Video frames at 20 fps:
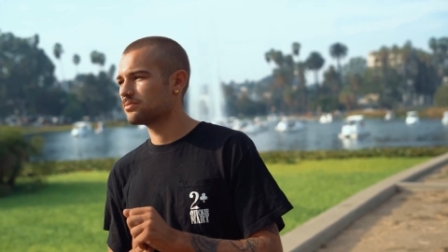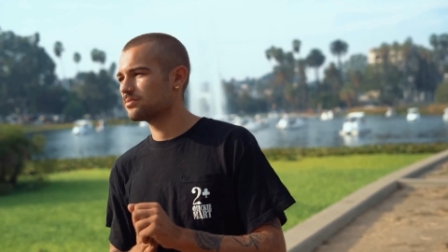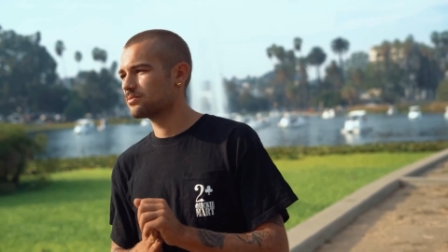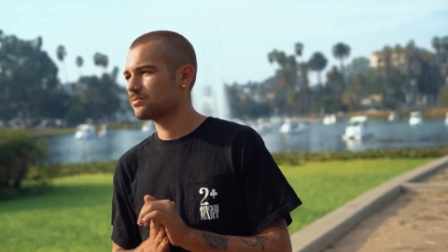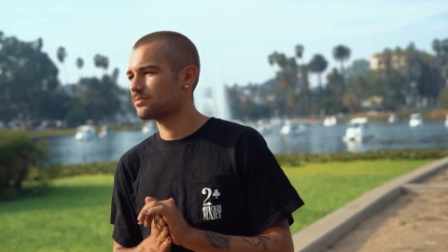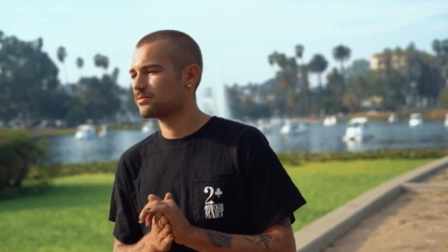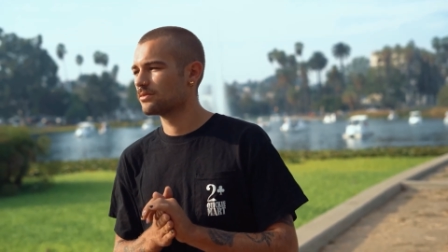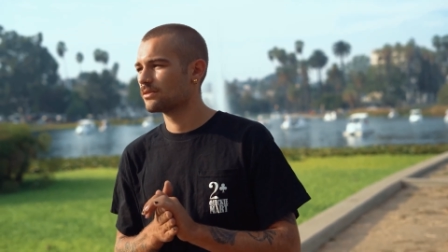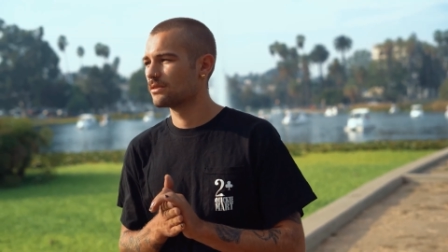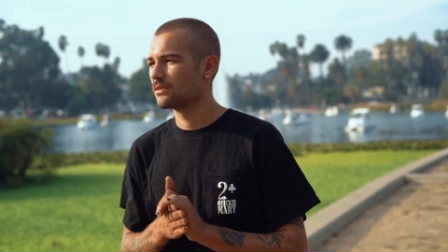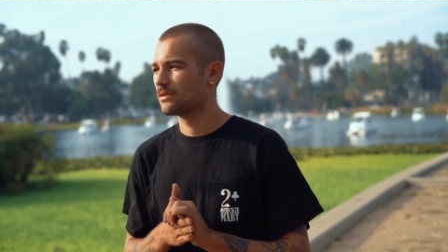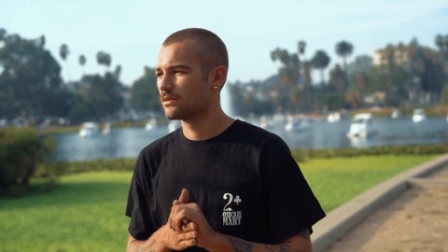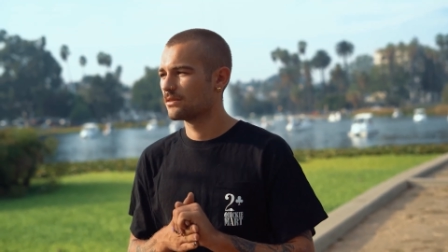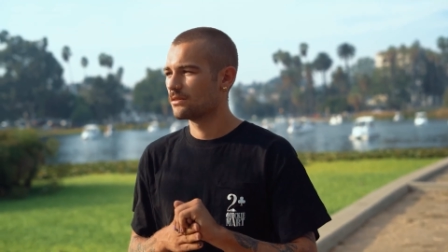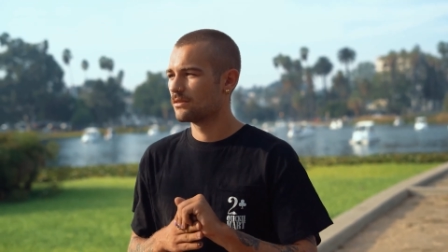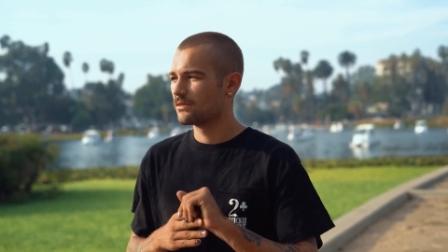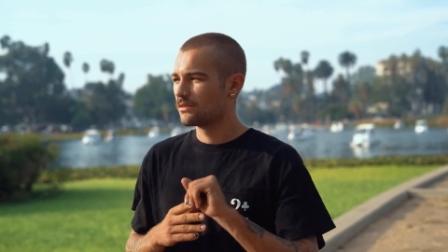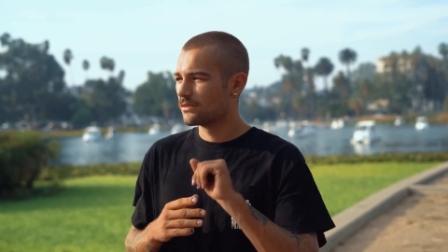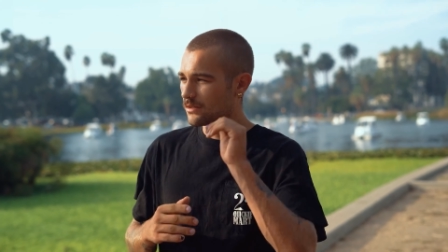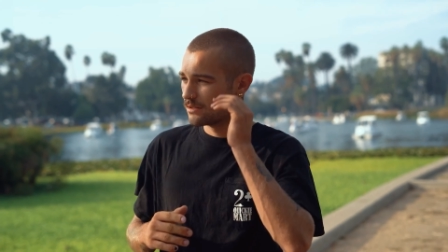about it
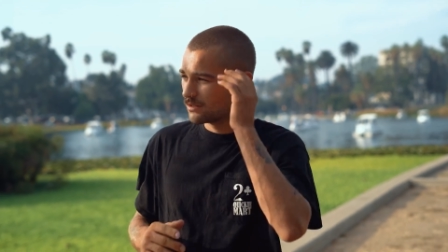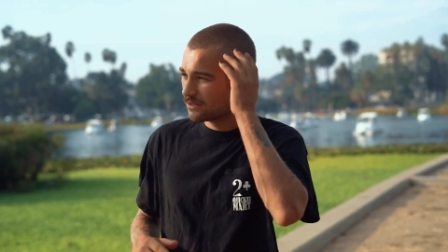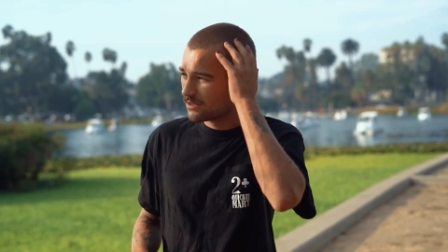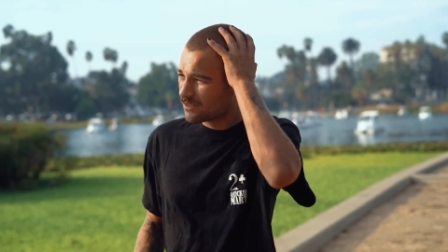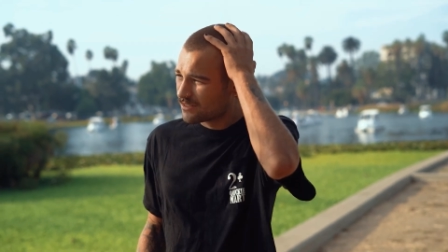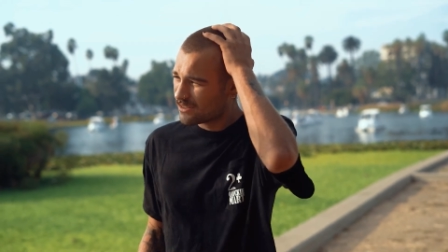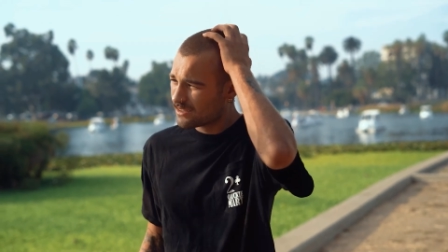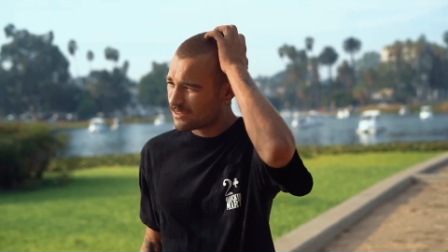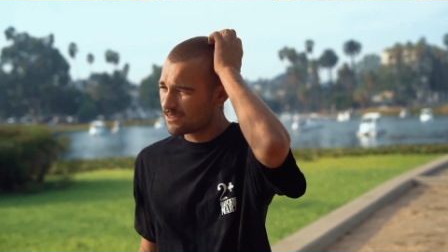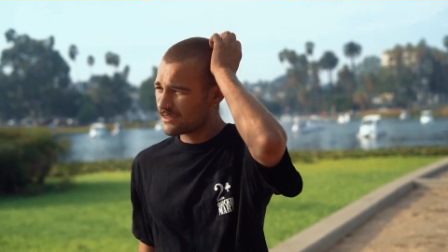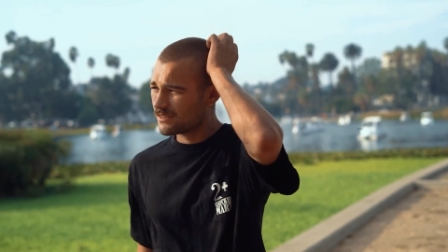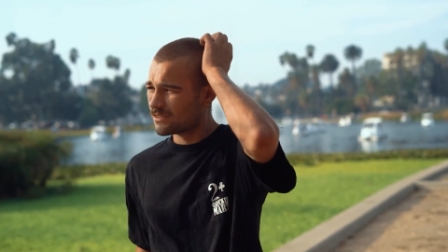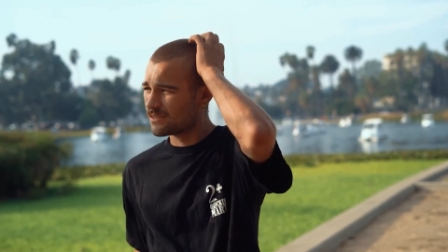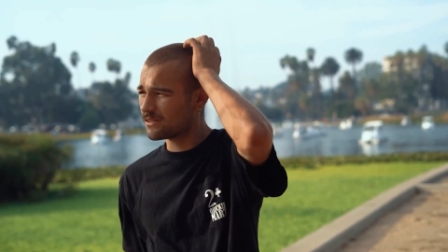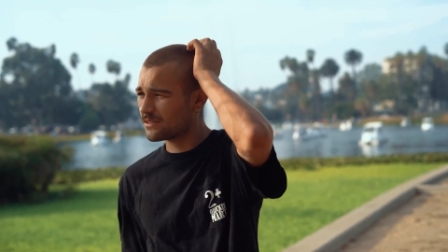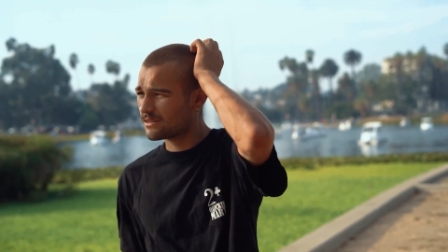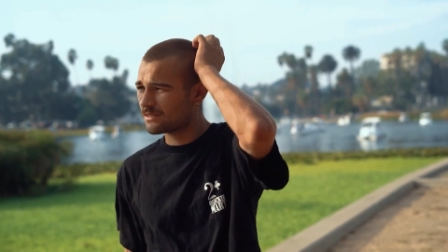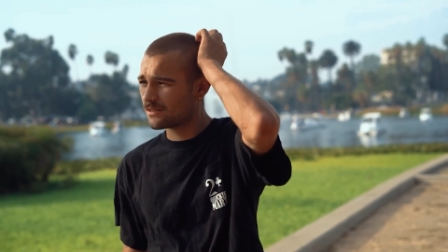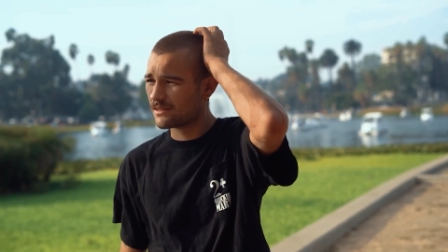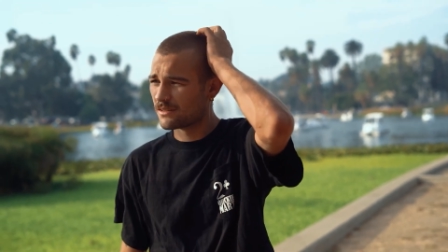and you don't know what to
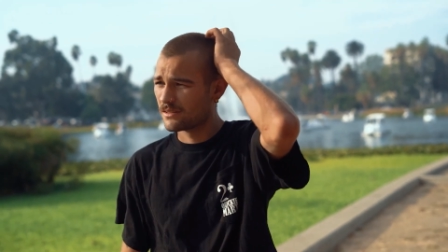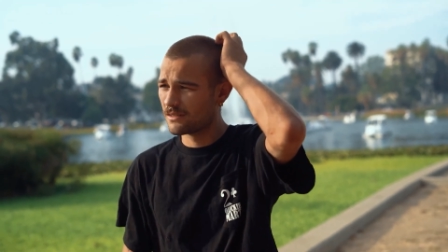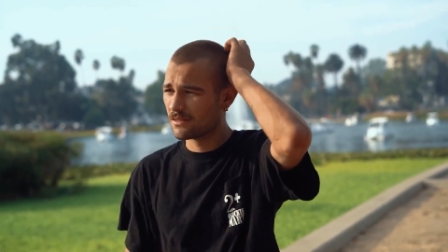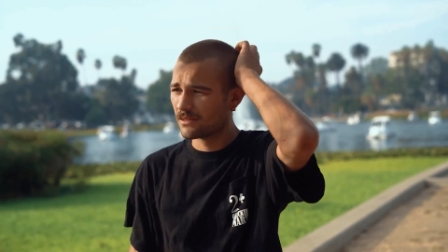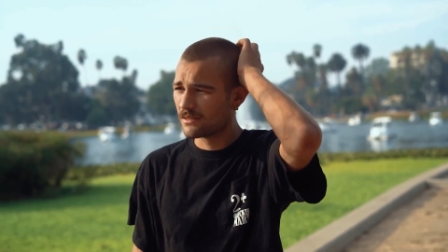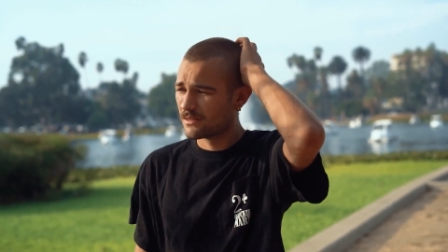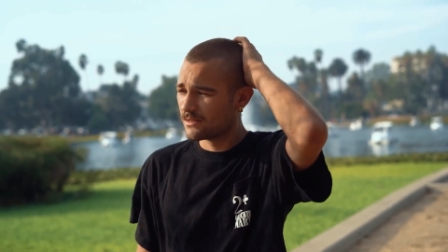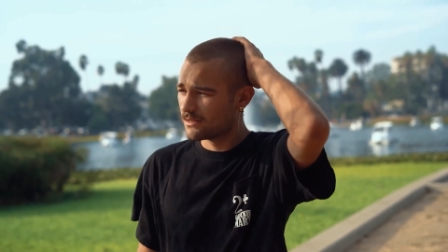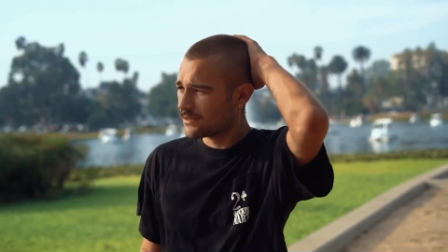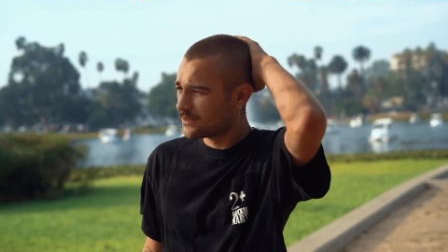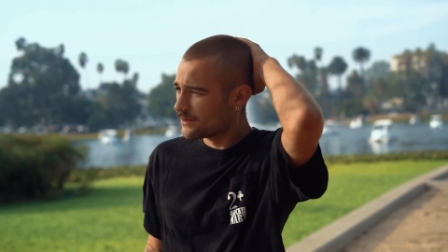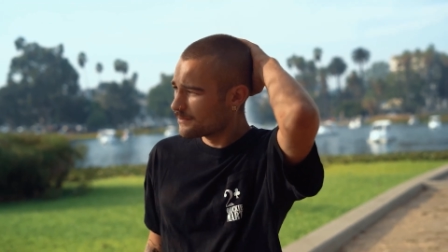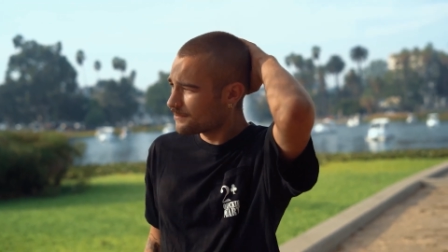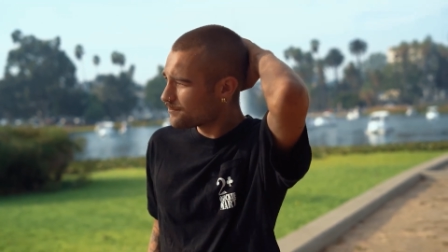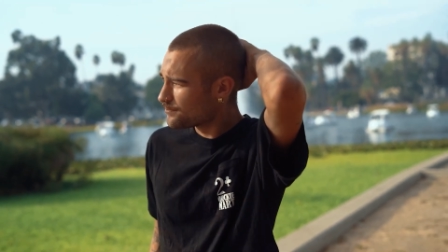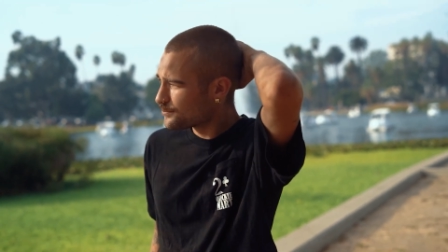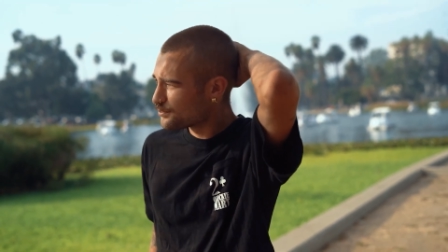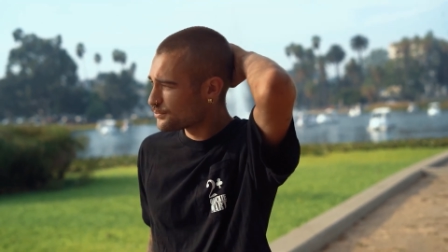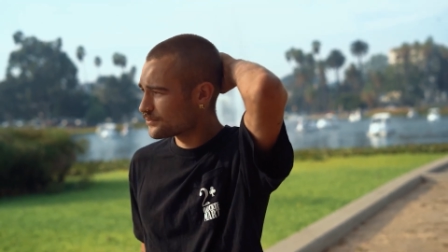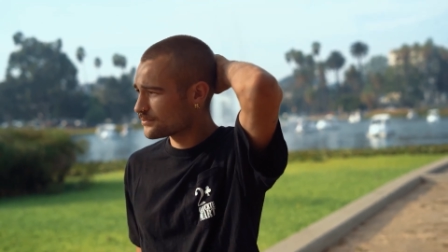do it. I was
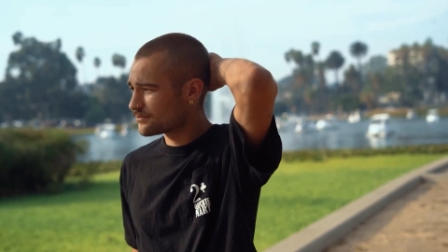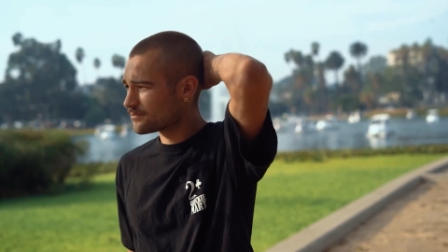there,